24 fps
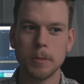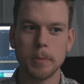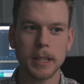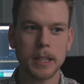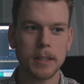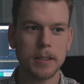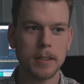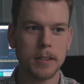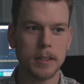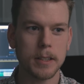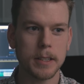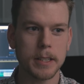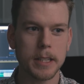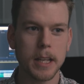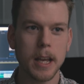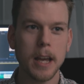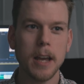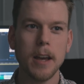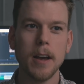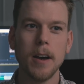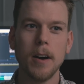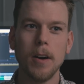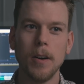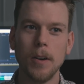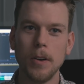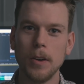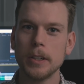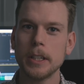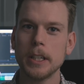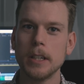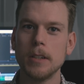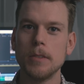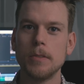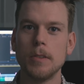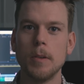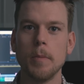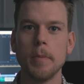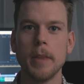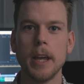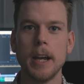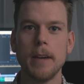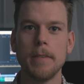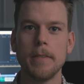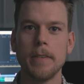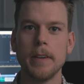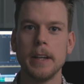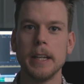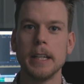because audio from
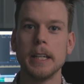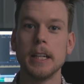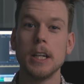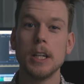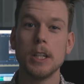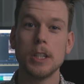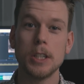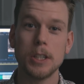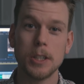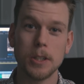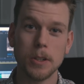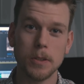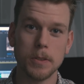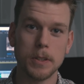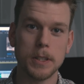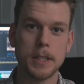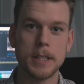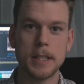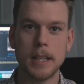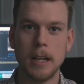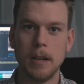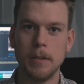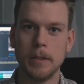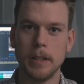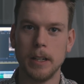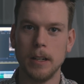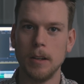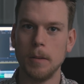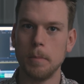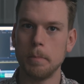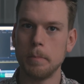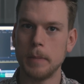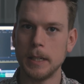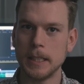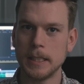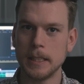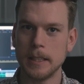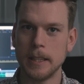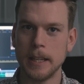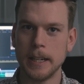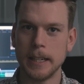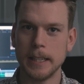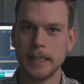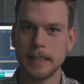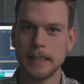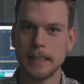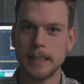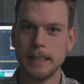that thing should sound a lot better than
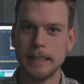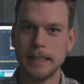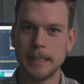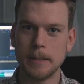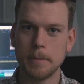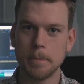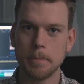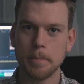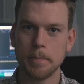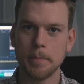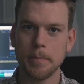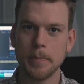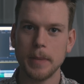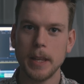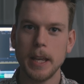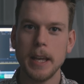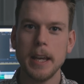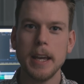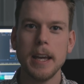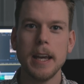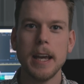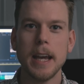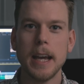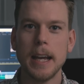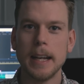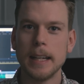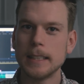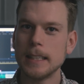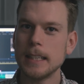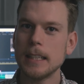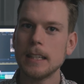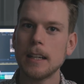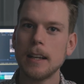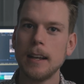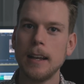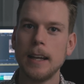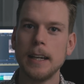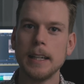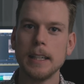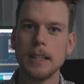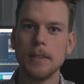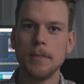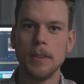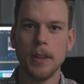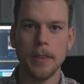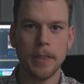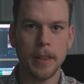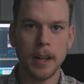it did. And I didn't like
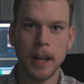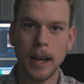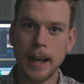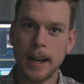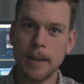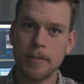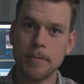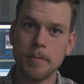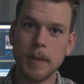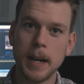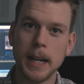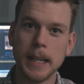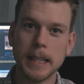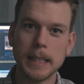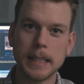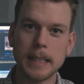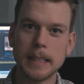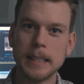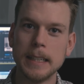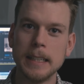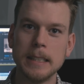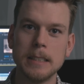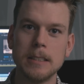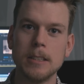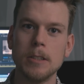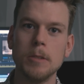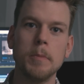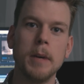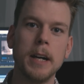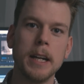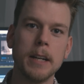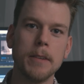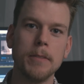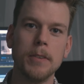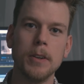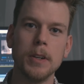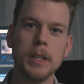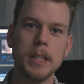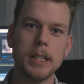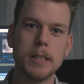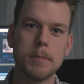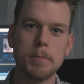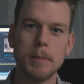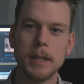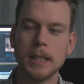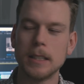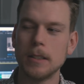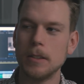what the lav mic did to my voice,
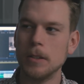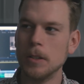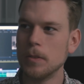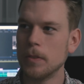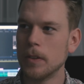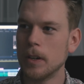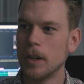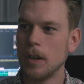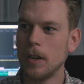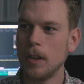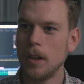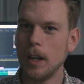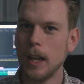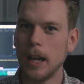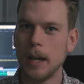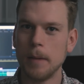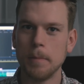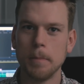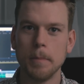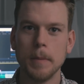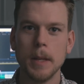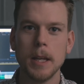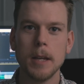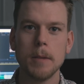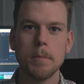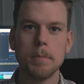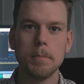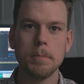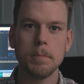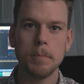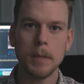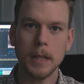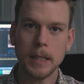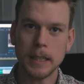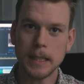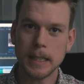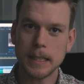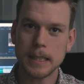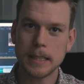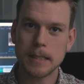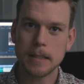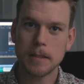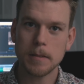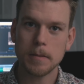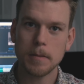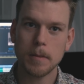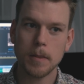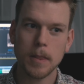but overall I'm pleased
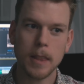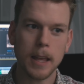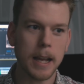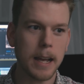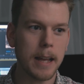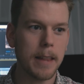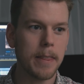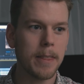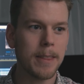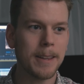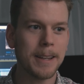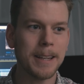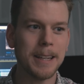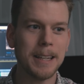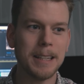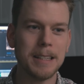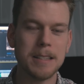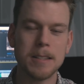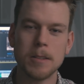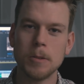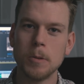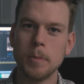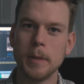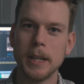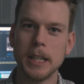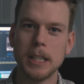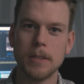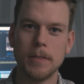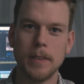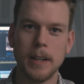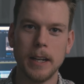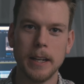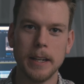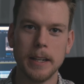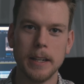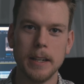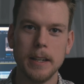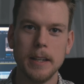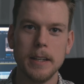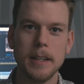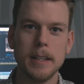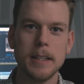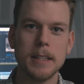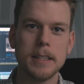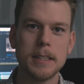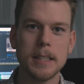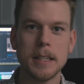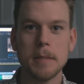that the Zoom H1
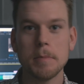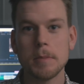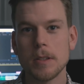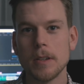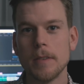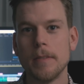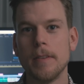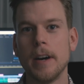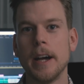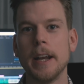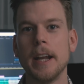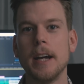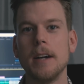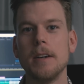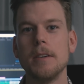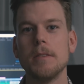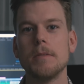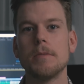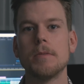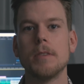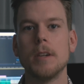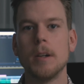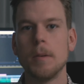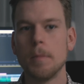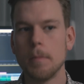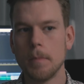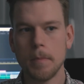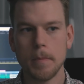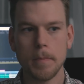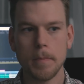seems to have run out from